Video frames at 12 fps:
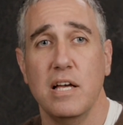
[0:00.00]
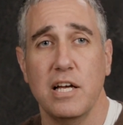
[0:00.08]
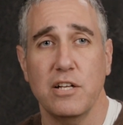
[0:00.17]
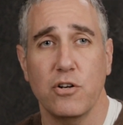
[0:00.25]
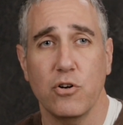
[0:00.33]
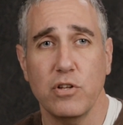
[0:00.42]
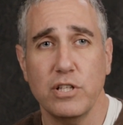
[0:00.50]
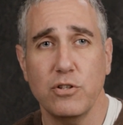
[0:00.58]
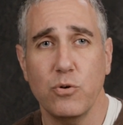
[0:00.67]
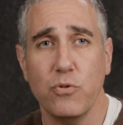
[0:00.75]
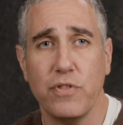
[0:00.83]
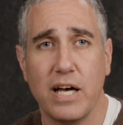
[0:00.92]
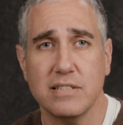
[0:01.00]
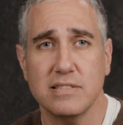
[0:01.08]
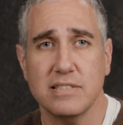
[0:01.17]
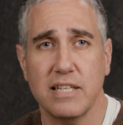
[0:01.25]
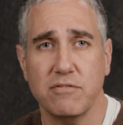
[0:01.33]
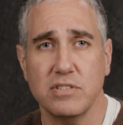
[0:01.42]
In early
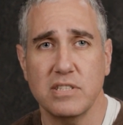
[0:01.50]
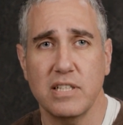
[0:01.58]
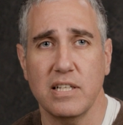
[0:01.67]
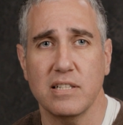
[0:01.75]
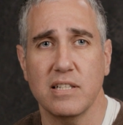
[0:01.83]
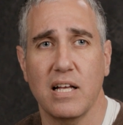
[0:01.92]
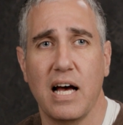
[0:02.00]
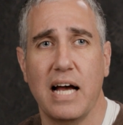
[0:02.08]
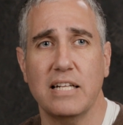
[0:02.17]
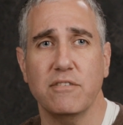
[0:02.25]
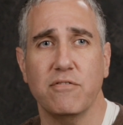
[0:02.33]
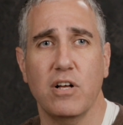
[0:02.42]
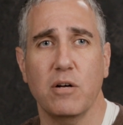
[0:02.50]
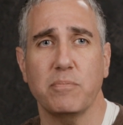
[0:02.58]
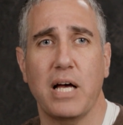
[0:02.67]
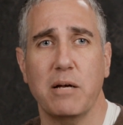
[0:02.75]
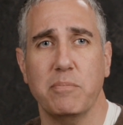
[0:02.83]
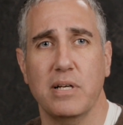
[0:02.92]
2017, I
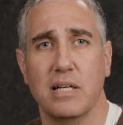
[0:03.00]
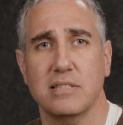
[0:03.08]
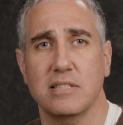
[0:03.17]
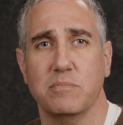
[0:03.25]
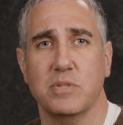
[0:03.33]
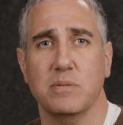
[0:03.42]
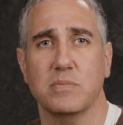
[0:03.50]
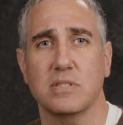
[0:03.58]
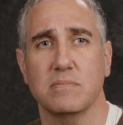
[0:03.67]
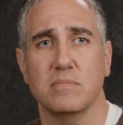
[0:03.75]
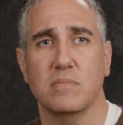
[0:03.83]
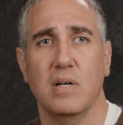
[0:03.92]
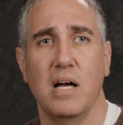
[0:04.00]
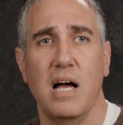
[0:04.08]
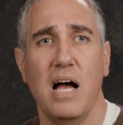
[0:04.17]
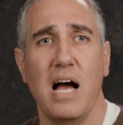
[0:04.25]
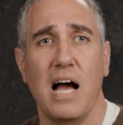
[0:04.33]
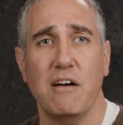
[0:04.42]
developed IBS symptoms.
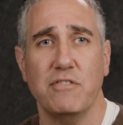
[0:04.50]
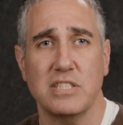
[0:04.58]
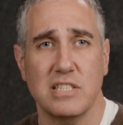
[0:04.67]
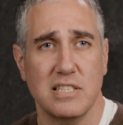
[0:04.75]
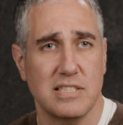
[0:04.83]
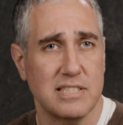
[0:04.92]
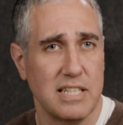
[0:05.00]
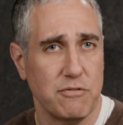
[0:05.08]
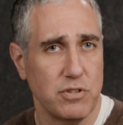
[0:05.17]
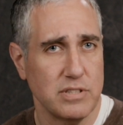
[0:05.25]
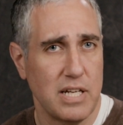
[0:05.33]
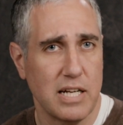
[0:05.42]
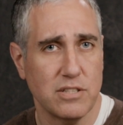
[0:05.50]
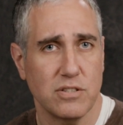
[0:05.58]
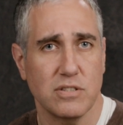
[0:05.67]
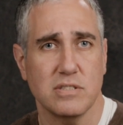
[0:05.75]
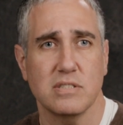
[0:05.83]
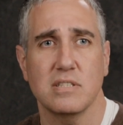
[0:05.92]
I visited several
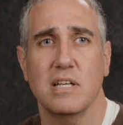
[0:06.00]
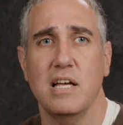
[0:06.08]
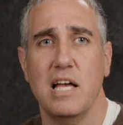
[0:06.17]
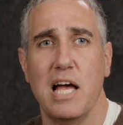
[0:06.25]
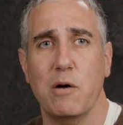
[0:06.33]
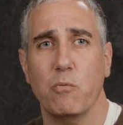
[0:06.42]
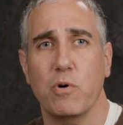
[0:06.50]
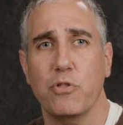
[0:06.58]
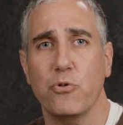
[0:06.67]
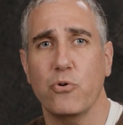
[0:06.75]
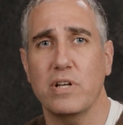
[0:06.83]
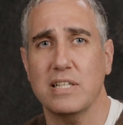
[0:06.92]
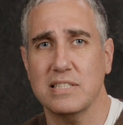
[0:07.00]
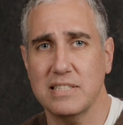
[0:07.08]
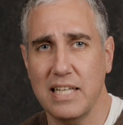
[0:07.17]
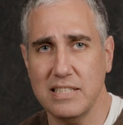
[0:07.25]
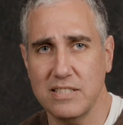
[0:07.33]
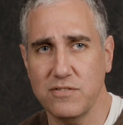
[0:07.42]
doctors and went through an
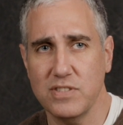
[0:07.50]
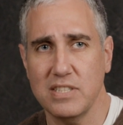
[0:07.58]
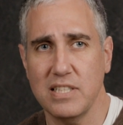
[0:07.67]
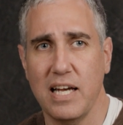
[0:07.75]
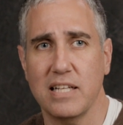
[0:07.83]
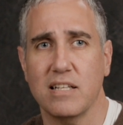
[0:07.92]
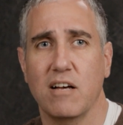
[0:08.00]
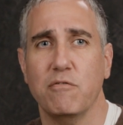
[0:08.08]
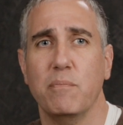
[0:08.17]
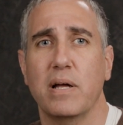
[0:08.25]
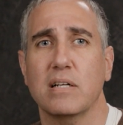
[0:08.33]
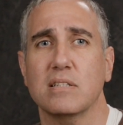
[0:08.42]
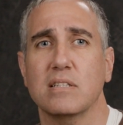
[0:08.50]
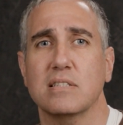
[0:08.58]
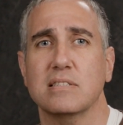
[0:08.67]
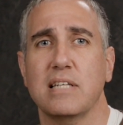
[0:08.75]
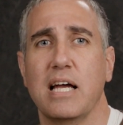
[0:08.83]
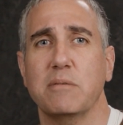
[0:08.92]
extensive set of medical
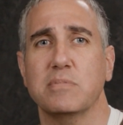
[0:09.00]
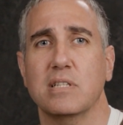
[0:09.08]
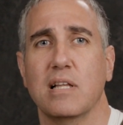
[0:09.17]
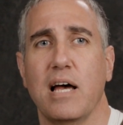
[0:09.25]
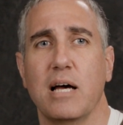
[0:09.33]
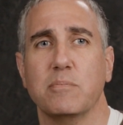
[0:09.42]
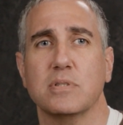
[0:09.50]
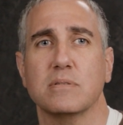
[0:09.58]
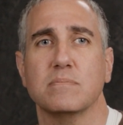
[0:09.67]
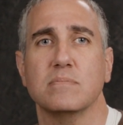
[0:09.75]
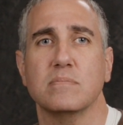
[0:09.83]
exams and labs.